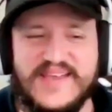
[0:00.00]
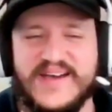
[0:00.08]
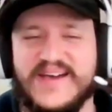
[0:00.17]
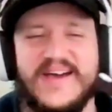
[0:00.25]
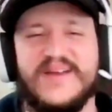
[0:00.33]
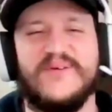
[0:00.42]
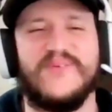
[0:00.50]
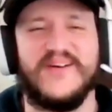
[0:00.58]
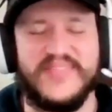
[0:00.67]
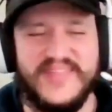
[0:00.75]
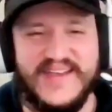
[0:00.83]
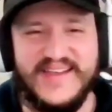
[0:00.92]
to. I don't
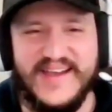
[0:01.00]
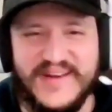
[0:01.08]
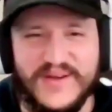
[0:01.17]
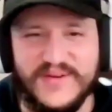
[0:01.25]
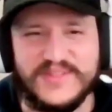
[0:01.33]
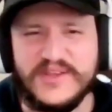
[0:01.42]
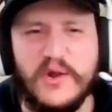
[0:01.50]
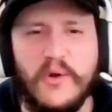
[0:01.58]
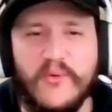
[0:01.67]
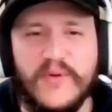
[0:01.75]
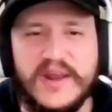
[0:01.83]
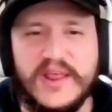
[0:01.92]
want that. I know it's gonna
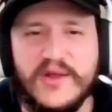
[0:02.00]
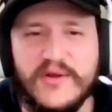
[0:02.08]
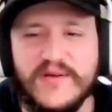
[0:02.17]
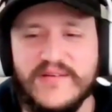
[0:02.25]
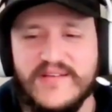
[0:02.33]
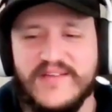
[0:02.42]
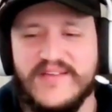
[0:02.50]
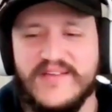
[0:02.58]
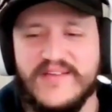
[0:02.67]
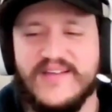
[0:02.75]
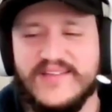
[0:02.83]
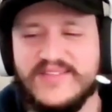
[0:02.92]
already hurt.
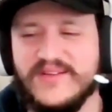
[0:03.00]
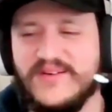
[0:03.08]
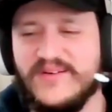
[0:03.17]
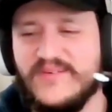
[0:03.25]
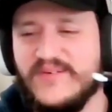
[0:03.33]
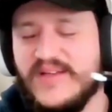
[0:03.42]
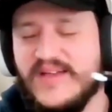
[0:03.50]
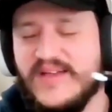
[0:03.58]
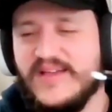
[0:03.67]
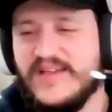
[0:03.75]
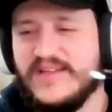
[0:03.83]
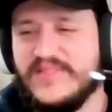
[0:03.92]
So,
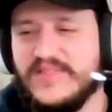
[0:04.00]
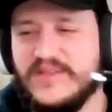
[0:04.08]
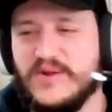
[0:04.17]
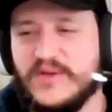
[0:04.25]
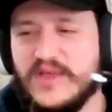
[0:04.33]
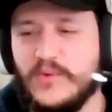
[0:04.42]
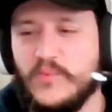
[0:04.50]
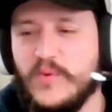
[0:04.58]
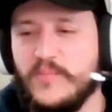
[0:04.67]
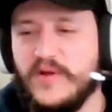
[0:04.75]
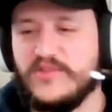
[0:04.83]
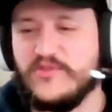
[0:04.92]
you know, getting
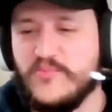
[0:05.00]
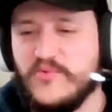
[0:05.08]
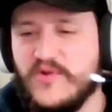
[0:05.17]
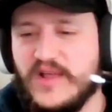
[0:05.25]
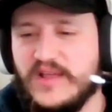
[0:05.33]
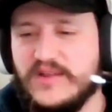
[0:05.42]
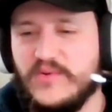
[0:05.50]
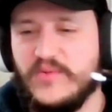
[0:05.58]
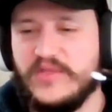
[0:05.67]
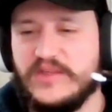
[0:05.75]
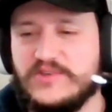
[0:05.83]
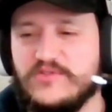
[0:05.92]
whooped by Super Dragon didn't
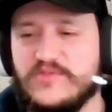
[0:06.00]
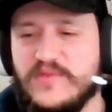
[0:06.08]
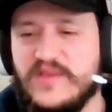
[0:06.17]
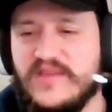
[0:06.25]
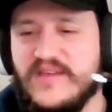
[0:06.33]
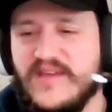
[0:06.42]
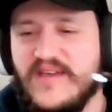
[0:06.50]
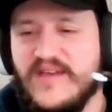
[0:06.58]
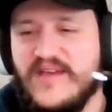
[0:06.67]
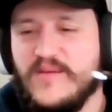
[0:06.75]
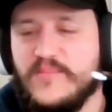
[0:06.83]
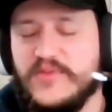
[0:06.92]
really interest me.
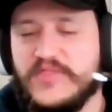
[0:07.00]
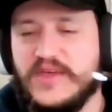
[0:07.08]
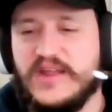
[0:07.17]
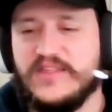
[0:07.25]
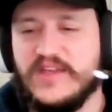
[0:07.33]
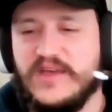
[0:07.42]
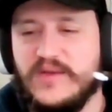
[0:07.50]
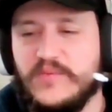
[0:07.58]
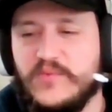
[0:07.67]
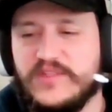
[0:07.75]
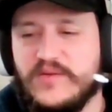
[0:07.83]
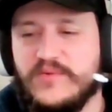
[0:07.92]
But then, as
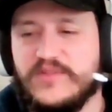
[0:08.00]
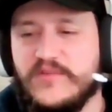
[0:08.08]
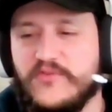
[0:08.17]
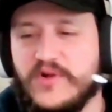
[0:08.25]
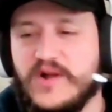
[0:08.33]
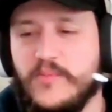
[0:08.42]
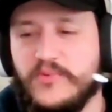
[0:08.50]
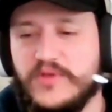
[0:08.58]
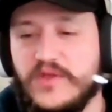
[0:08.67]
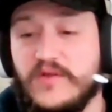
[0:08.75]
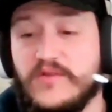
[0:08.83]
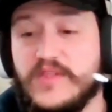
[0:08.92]
once I was there for a couple
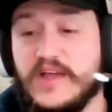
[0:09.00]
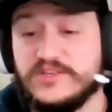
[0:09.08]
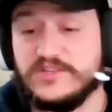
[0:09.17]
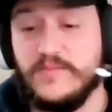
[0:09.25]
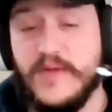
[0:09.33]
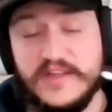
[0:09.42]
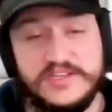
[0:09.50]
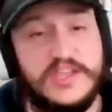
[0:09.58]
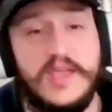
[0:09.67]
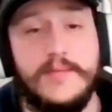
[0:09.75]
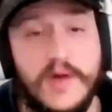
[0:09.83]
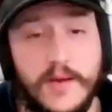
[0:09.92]
years, actually, a match
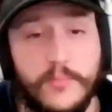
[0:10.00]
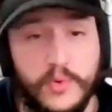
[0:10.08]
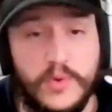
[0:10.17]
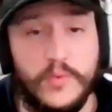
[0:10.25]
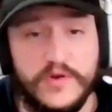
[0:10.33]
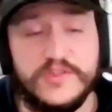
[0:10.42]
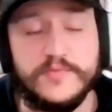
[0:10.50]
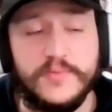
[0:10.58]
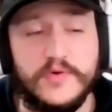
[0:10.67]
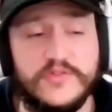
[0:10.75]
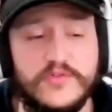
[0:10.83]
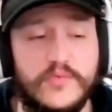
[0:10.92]
came up. We were
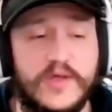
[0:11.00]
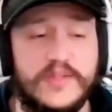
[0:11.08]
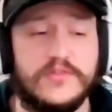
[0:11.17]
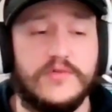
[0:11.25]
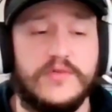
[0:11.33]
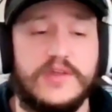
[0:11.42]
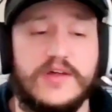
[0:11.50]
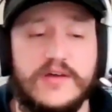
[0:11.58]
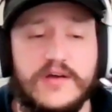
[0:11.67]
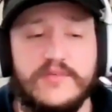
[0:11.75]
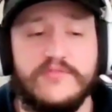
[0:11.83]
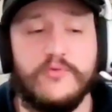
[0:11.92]
supposed to wrestle in
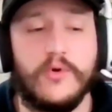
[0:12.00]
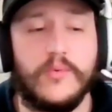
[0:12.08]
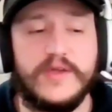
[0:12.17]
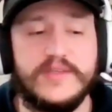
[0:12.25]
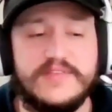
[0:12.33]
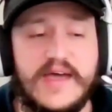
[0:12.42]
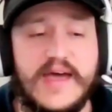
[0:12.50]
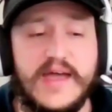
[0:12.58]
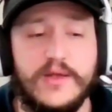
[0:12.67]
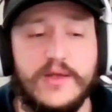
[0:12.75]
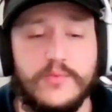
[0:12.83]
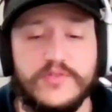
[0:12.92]
a 4-way
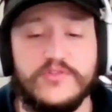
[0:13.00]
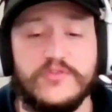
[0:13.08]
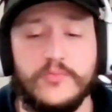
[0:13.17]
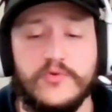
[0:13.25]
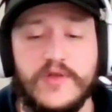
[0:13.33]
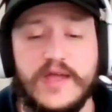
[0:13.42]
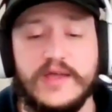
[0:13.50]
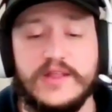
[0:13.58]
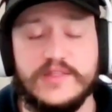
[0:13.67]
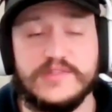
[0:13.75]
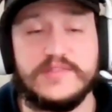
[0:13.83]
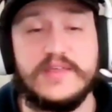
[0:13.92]
tag with Super Dragon
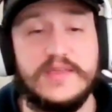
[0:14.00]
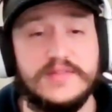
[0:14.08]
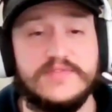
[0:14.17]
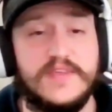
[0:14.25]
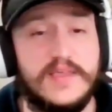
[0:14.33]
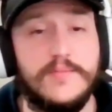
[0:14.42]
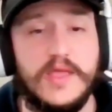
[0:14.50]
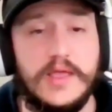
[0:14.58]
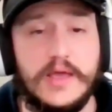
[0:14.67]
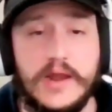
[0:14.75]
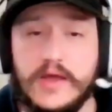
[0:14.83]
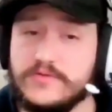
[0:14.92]
and Steen
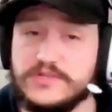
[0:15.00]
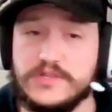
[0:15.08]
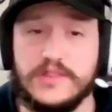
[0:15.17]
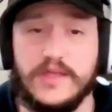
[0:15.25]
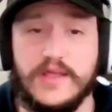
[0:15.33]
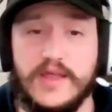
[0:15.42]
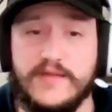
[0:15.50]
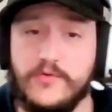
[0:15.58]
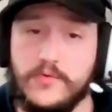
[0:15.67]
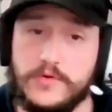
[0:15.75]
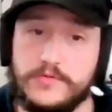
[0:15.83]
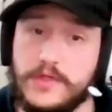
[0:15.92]
teaming, and I was just like, and
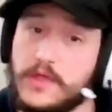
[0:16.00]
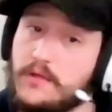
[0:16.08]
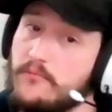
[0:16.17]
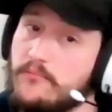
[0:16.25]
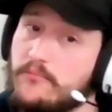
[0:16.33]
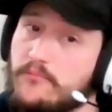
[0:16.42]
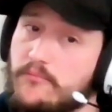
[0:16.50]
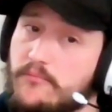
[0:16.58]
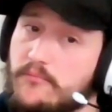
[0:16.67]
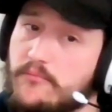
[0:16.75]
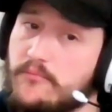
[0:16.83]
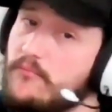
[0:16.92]
everyone was like,
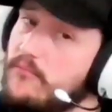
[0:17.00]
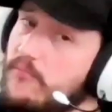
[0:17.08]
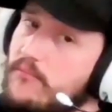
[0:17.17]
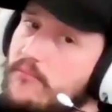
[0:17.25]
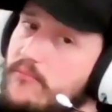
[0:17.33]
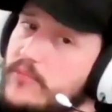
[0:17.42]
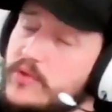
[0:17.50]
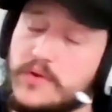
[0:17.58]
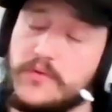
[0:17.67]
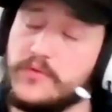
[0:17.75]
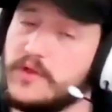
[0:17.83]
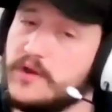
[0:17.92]
you
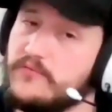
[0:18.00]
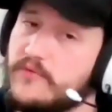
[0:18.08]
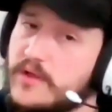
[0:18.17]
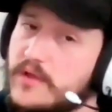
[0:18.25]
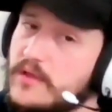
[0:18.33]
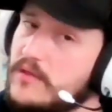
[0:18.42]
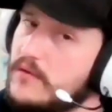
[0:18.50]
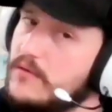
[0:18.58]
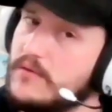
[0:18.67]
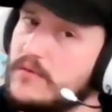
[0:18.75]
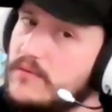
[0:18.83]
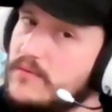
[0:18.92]
know, they're gonna fucking
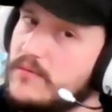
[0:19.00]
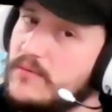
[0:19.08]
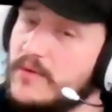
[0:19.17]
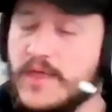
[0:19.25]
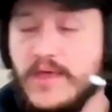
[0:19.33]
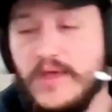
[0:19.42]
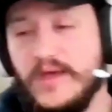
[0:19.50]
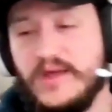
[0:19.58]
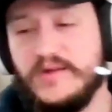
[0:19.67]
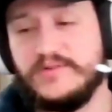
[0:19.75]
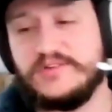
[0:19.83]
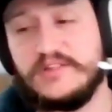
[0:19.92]
kill you,
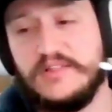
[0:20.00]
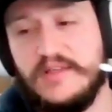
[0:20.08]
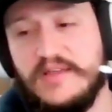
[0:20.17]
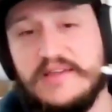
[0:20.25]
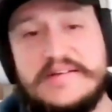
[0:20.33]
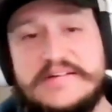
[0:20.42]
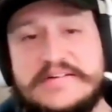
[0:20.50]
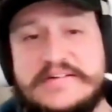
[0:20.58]
and I was just like,